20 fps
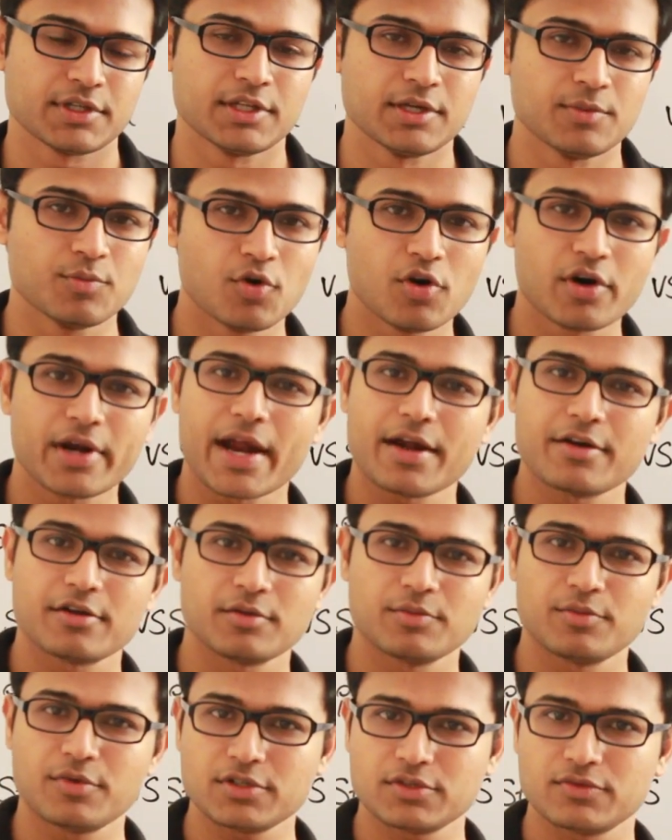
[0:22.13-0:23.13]
The more
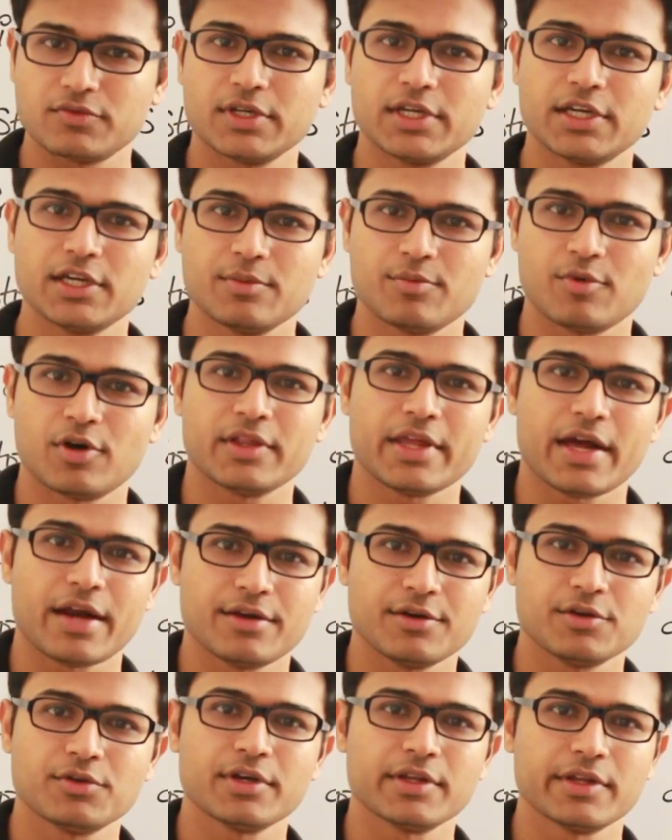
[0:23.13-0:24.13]
attributes we keep on
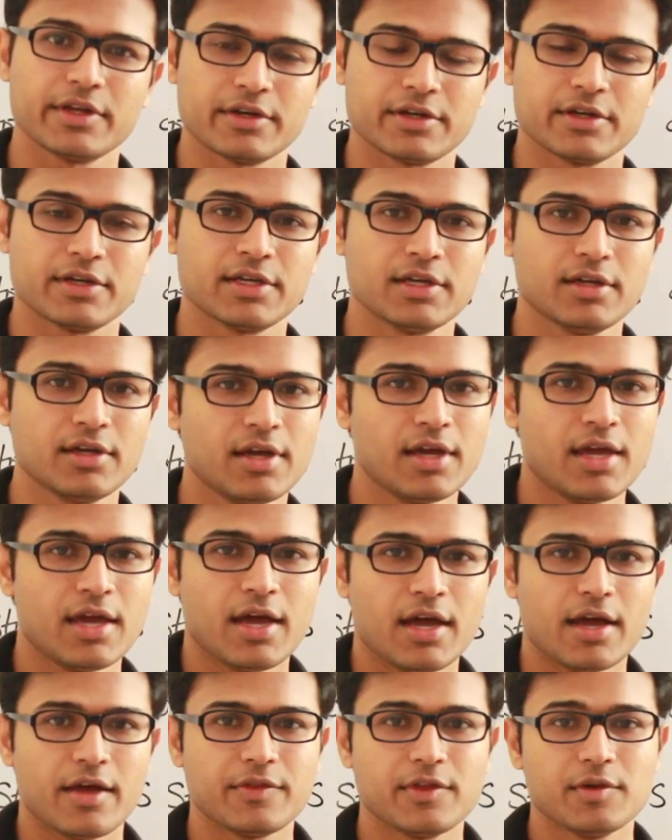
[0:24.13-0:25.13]
adding to an entity,
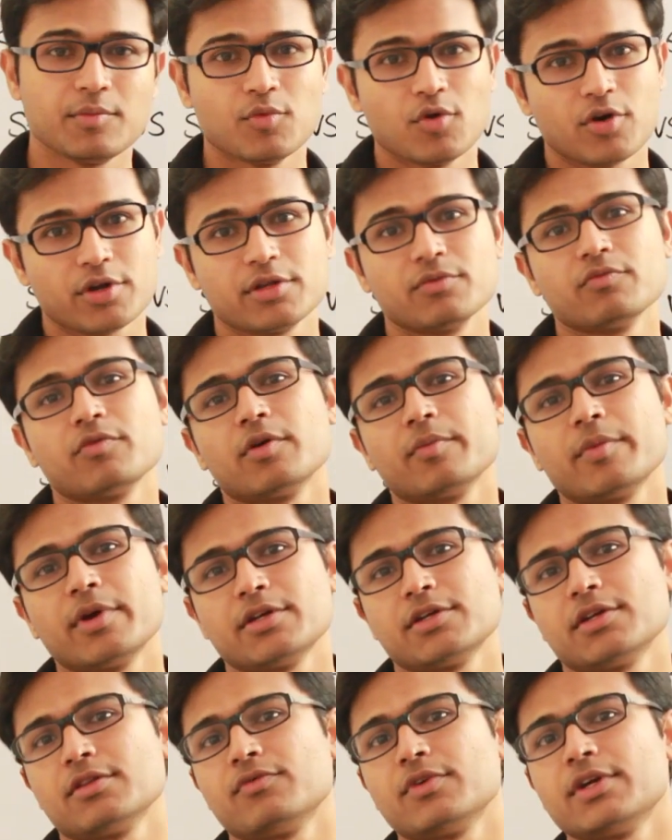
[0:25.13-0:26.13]
the more
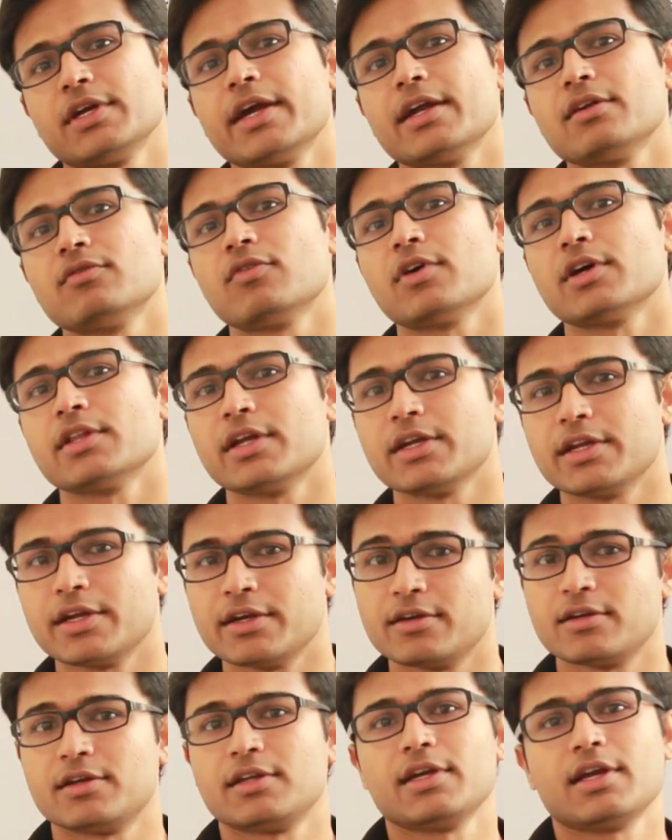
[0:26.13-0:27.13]
information we get for that
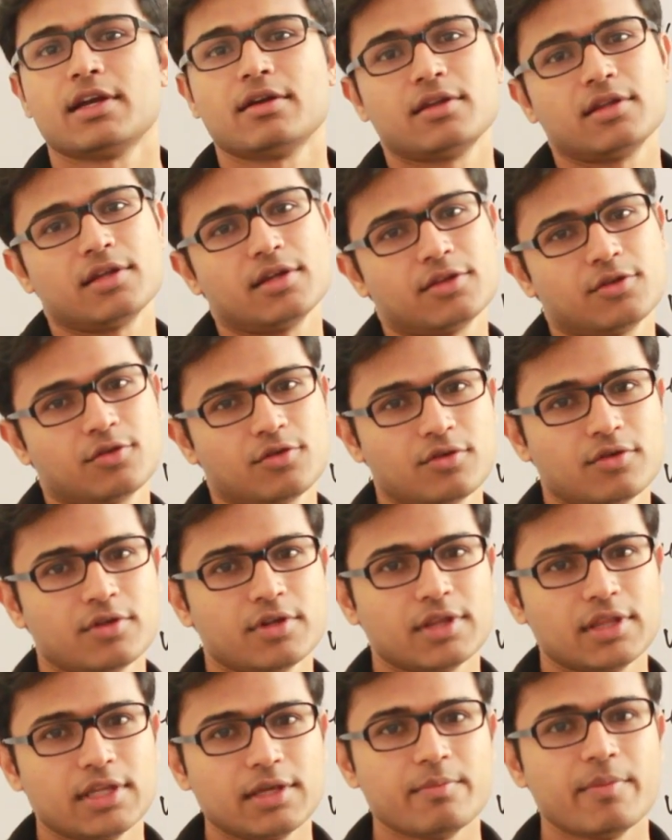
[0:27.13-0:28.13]
entity, and
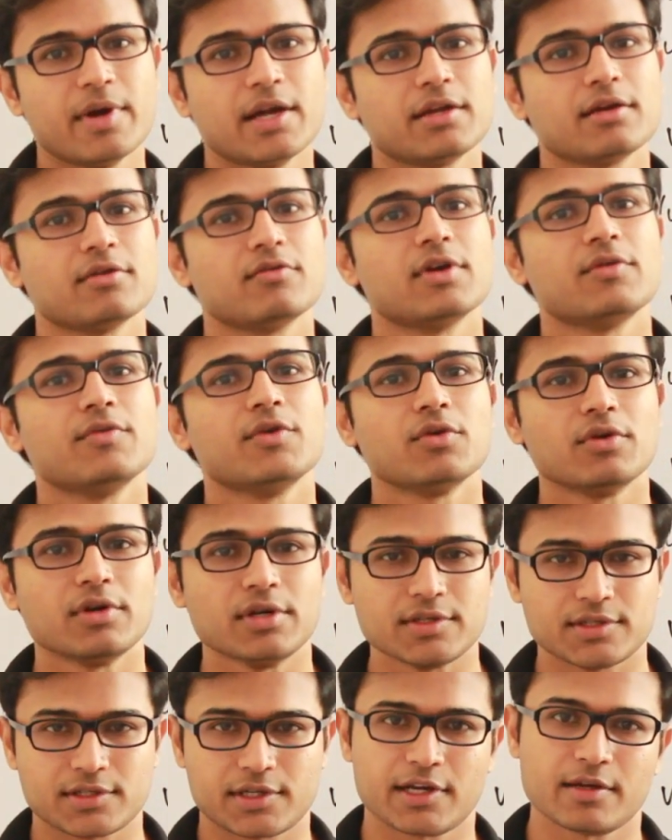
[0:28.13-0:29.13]
the better way we could
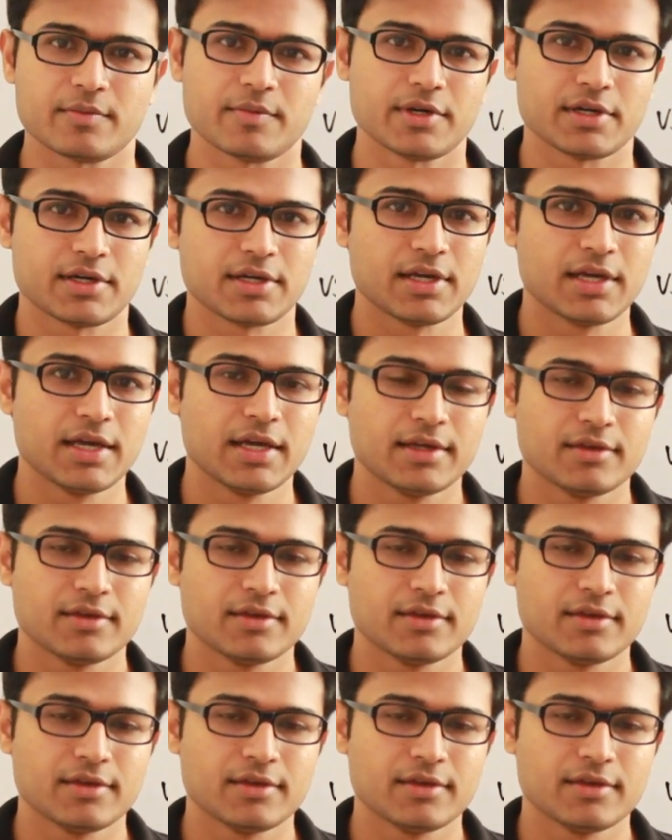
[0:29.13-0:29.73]
describe it.